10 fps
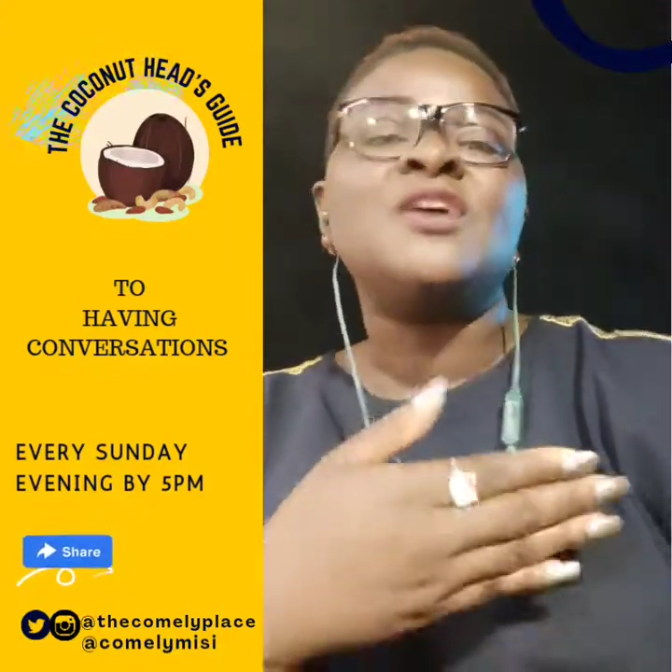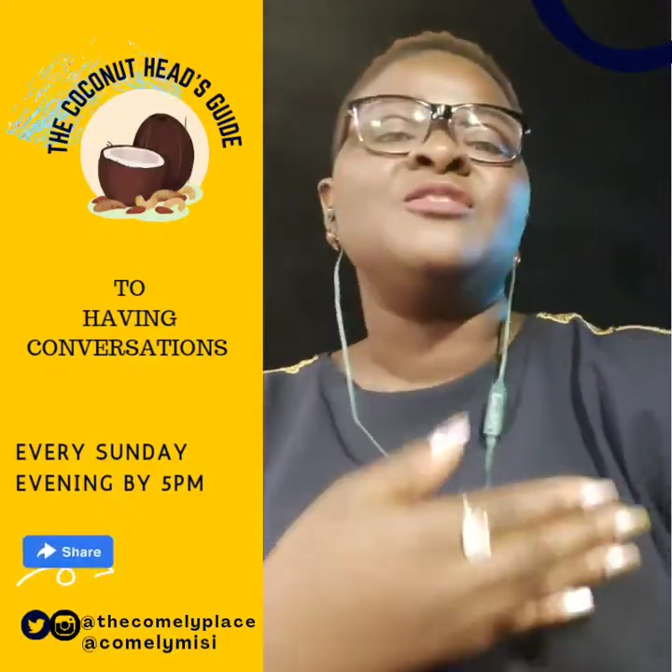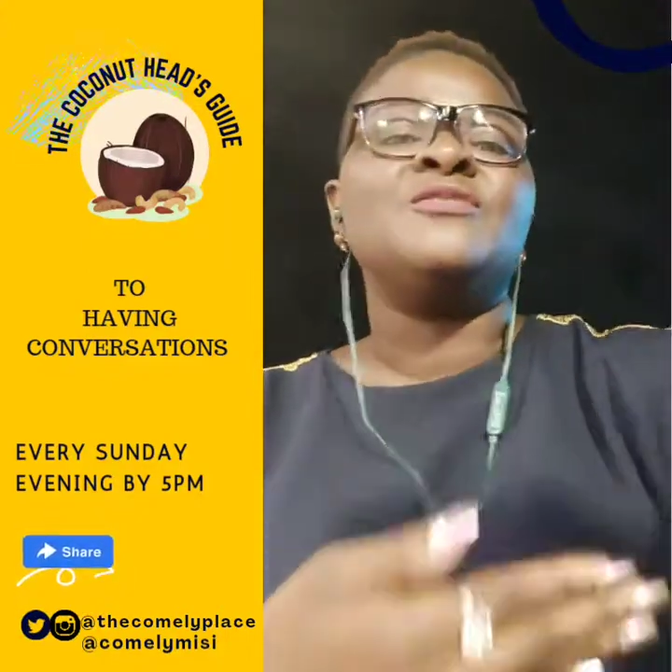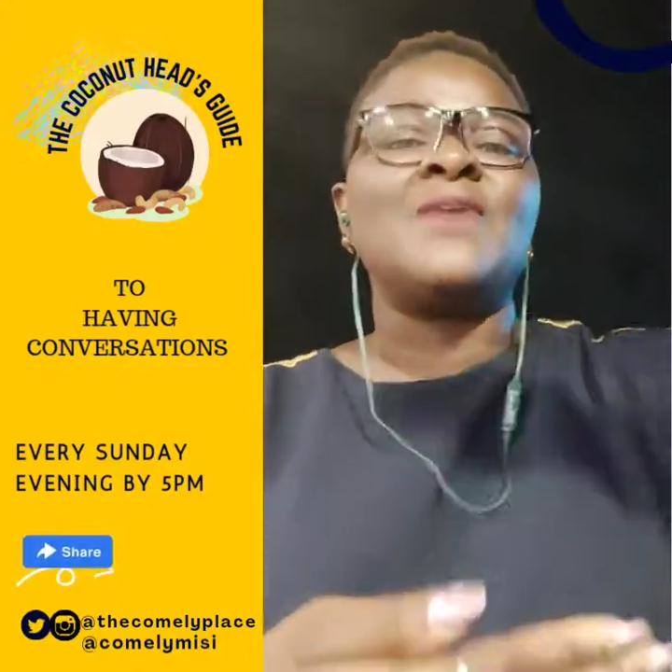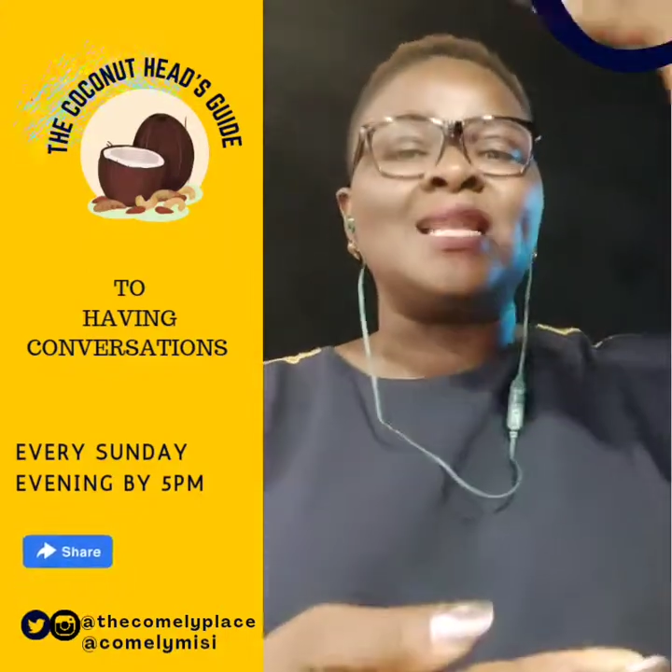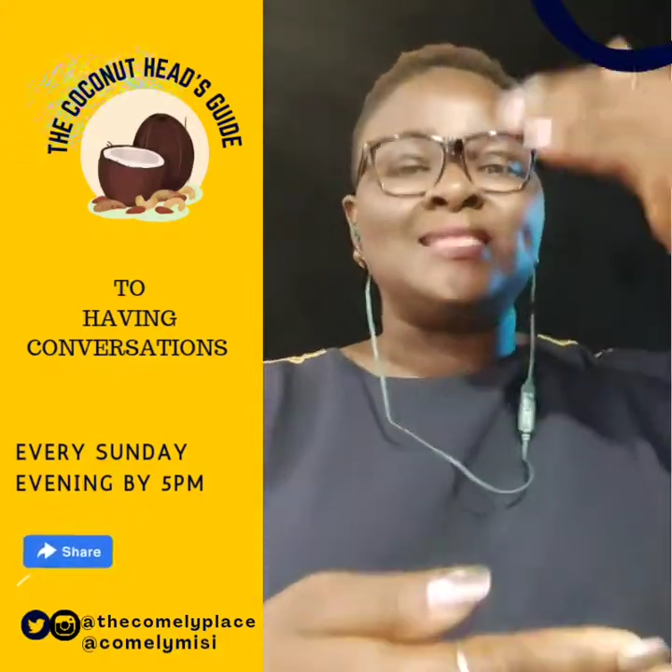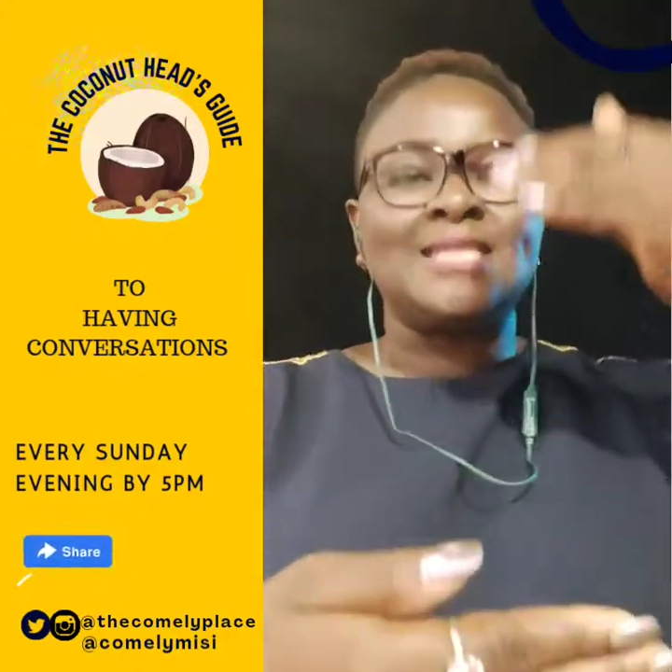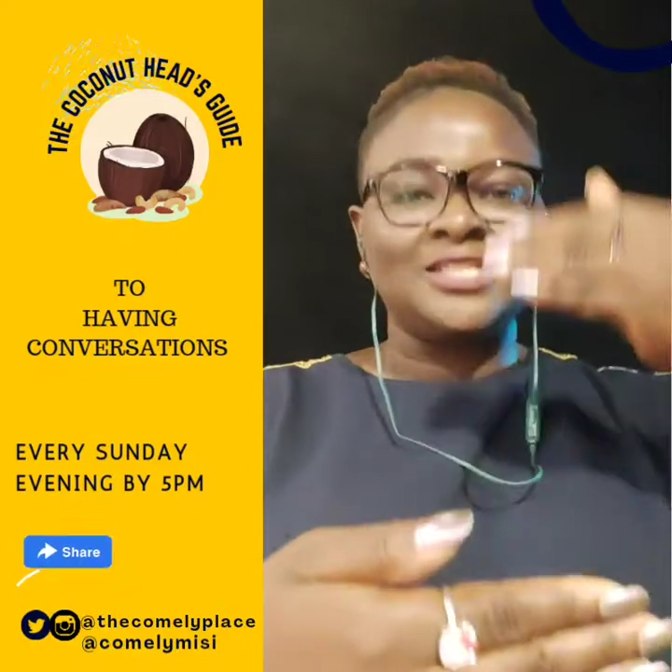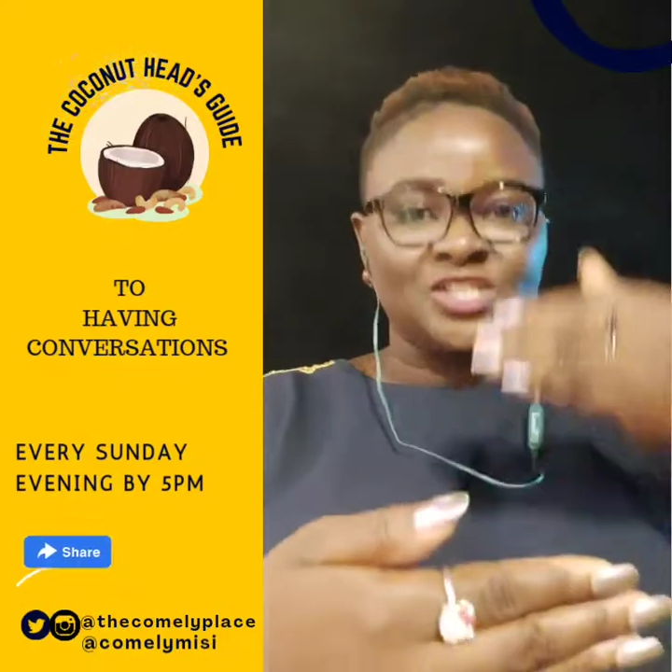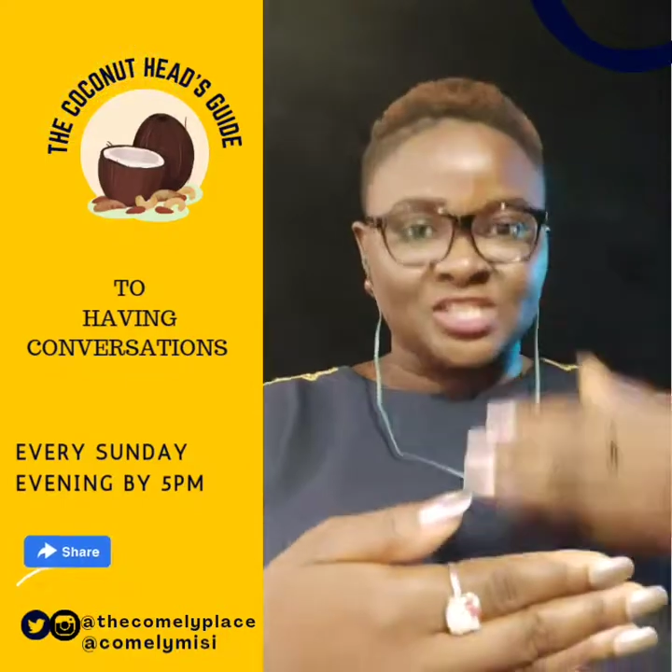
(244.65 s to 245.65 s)
you
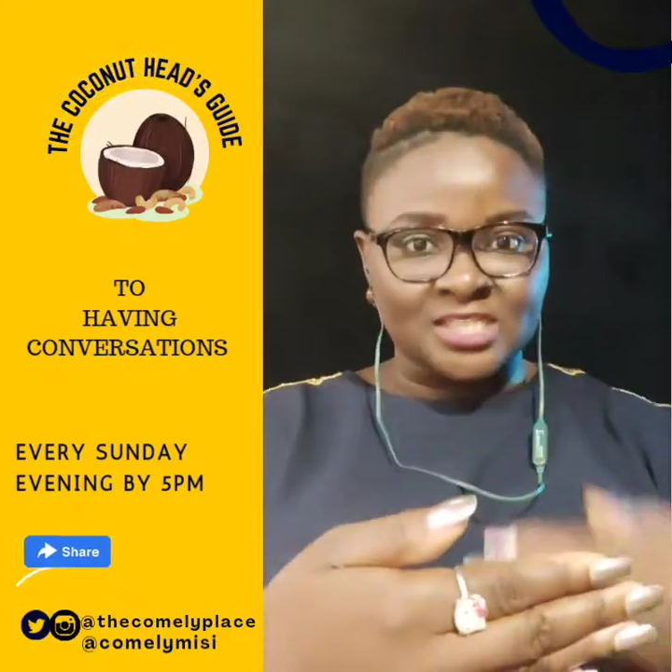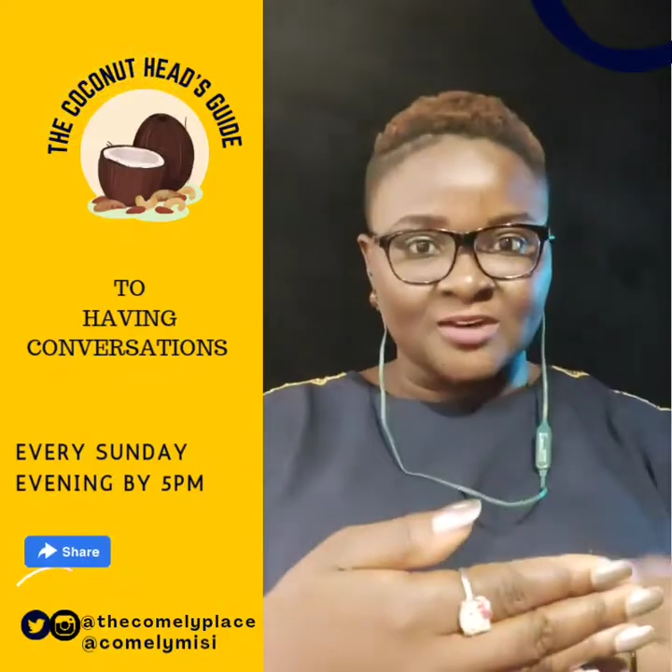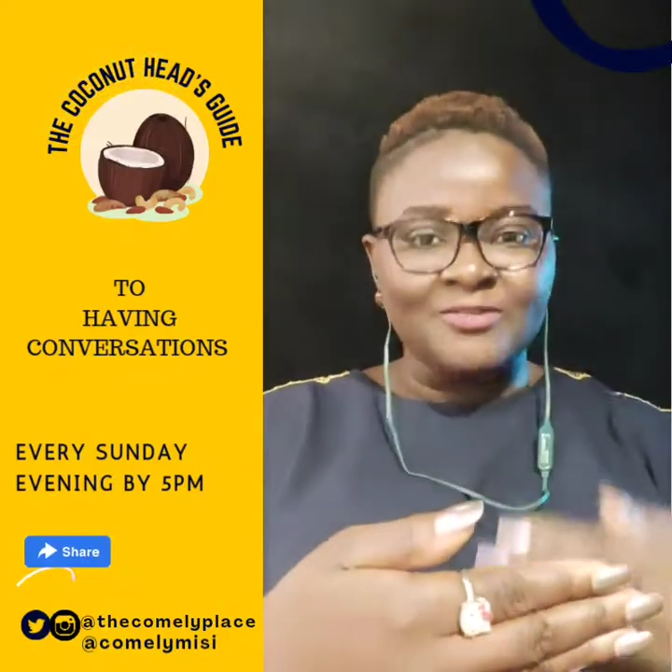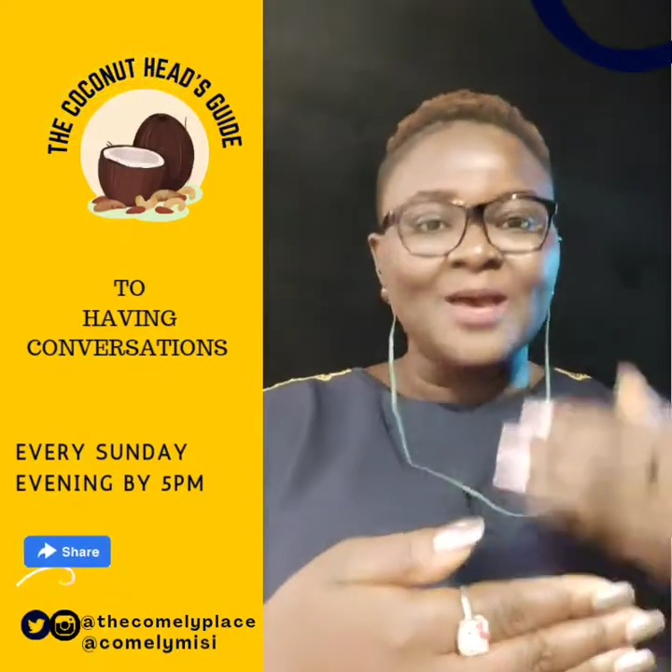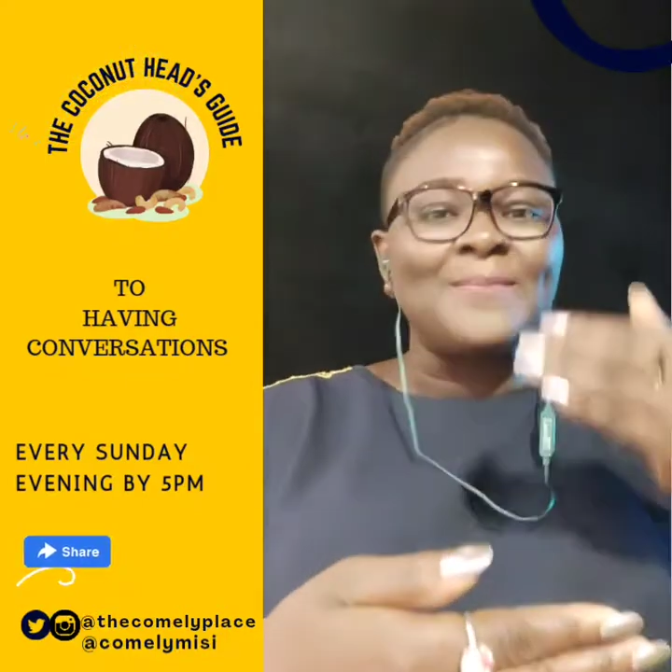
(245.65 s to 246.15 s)
validate yourself.